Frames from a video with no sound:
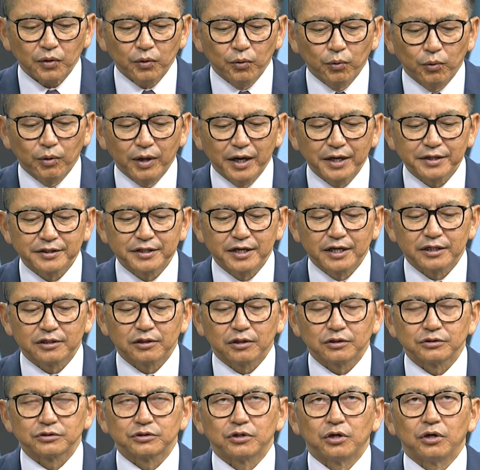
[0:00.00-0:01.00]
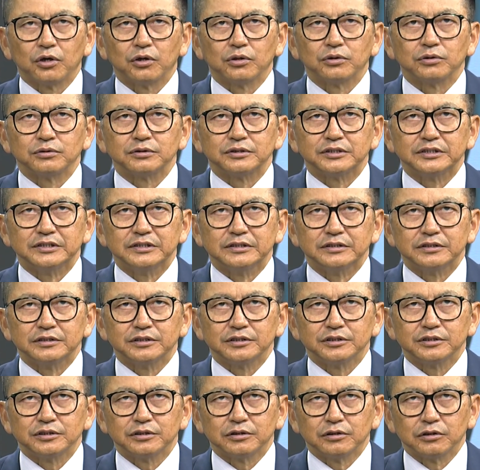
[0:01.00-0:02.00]
Why they don't go
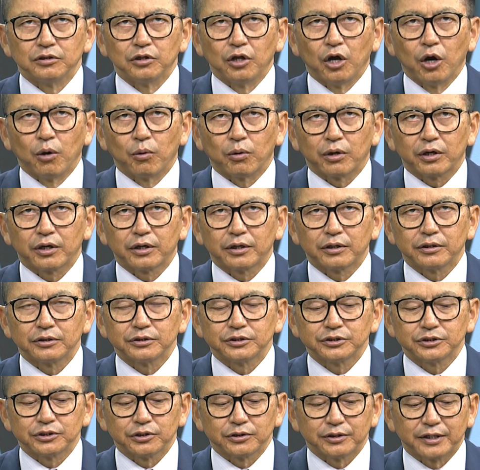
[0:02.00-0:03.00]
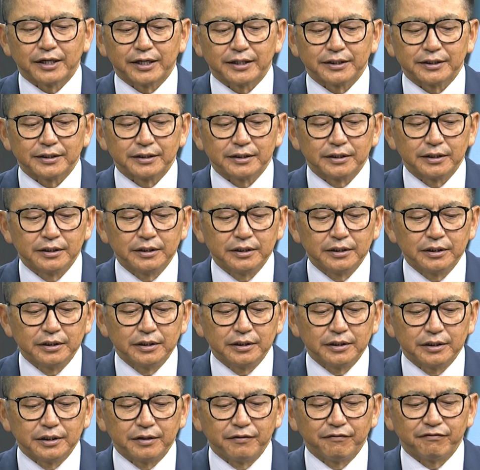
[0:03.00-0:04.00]
lower so that
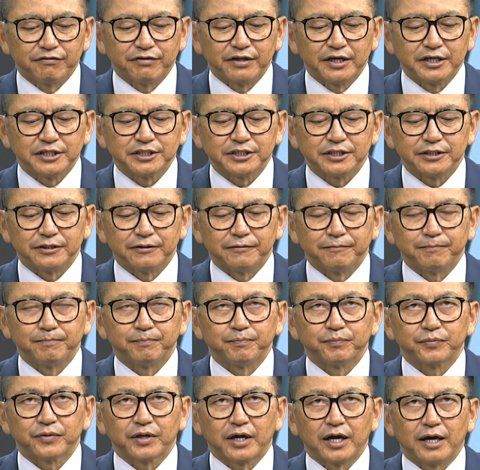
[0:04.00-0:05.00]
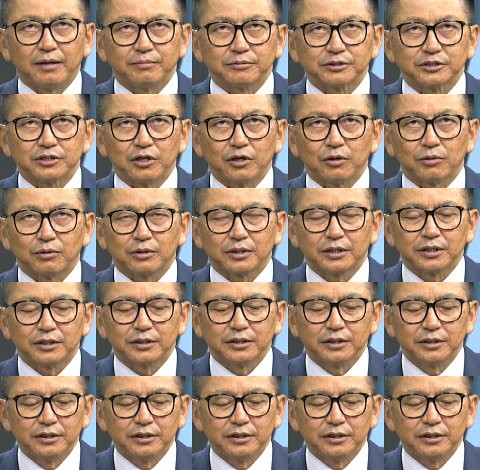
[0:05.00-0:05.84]
inflation comes lower?